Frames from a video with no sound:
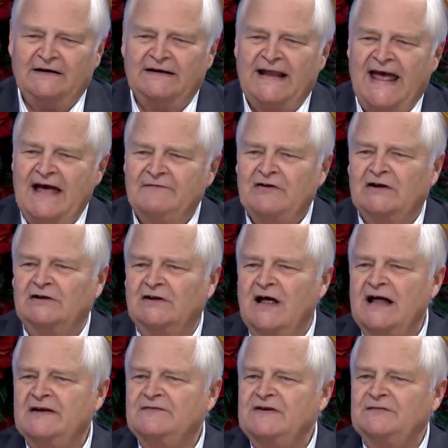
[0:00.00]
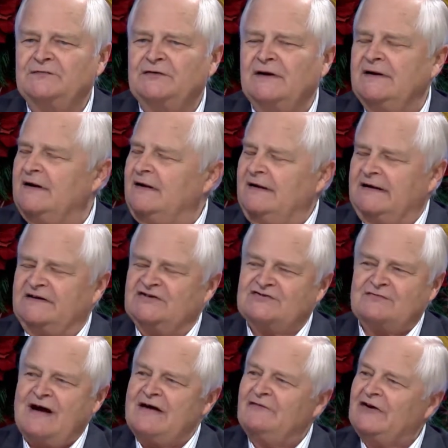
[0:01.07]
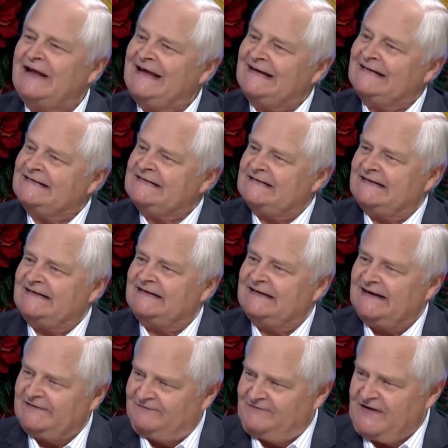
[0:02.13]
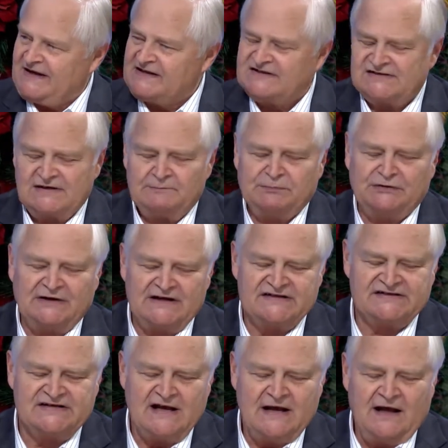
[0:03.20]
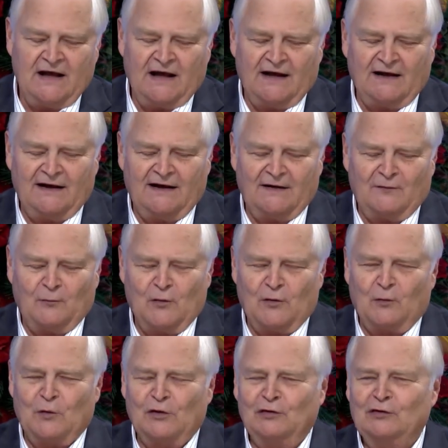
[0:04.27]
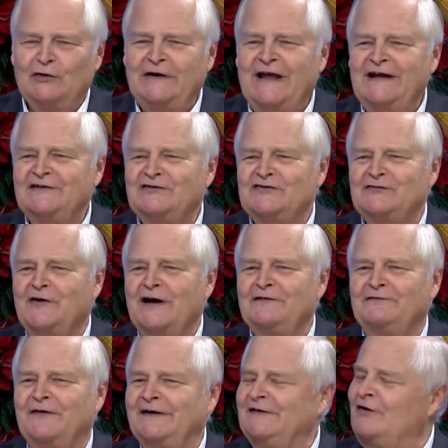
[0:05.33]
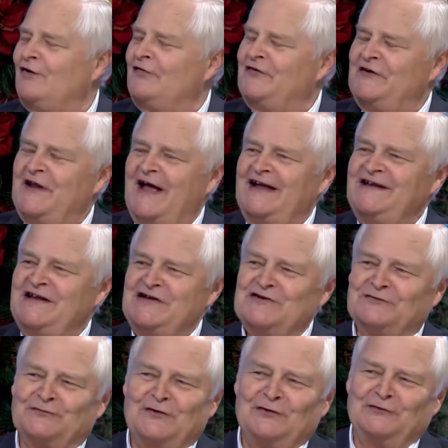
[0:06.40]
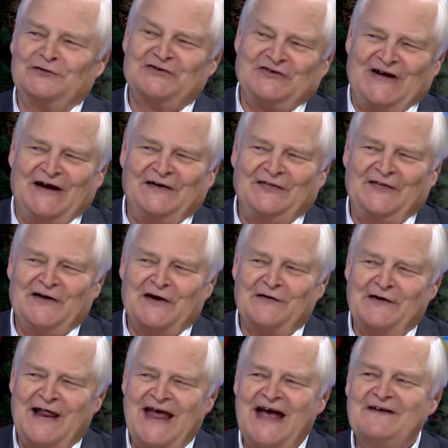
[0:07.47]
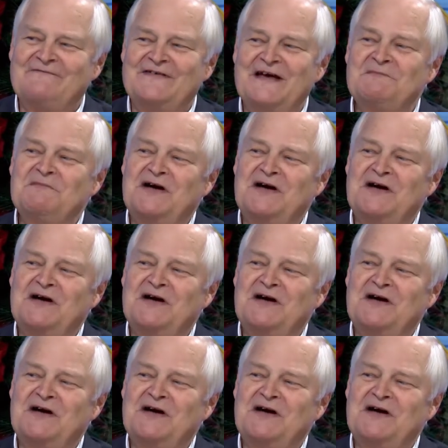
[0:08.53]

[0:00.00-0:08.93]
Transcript: on having a lot of different uh, extravagant events. Plus, we're, we're, looking to try and find all the 90-year-olds out there and have them